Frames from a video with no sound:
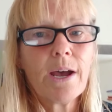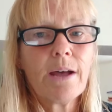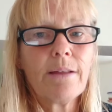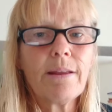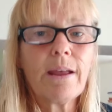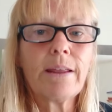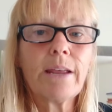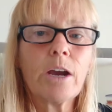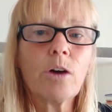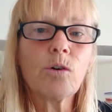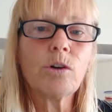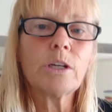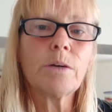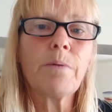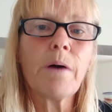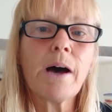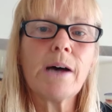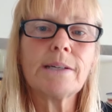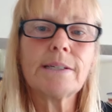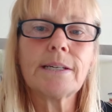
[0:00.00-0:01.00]
And then they go and
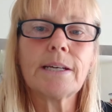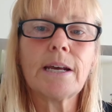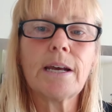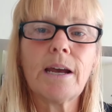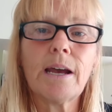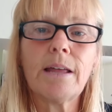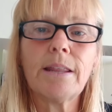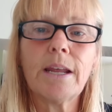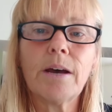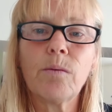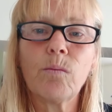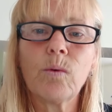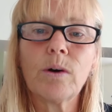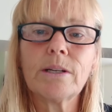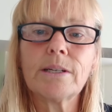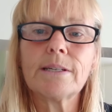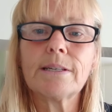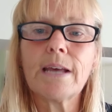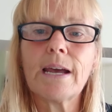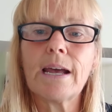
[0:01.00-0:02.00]
deposit it, and then
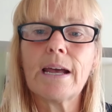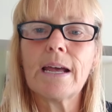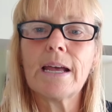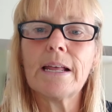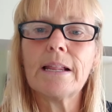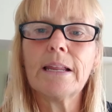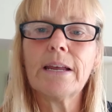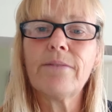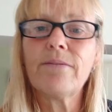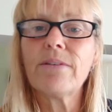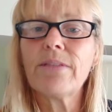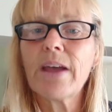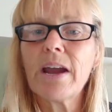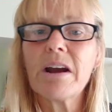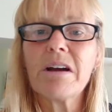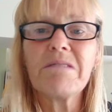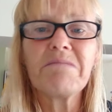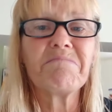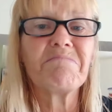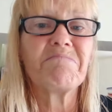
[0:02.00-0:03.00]
once they leave it
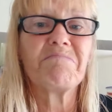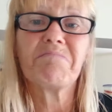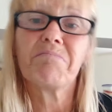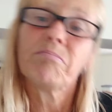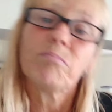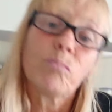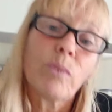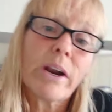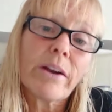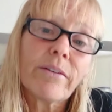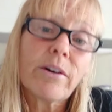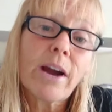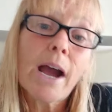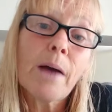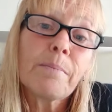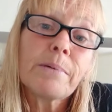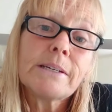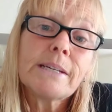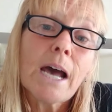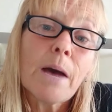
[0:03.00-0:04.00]
there, whatever
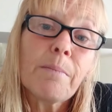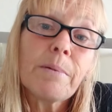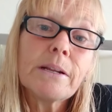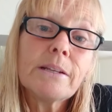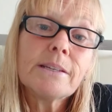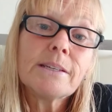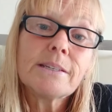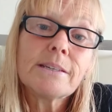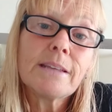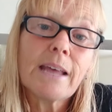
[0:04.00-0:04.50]
happens, happen.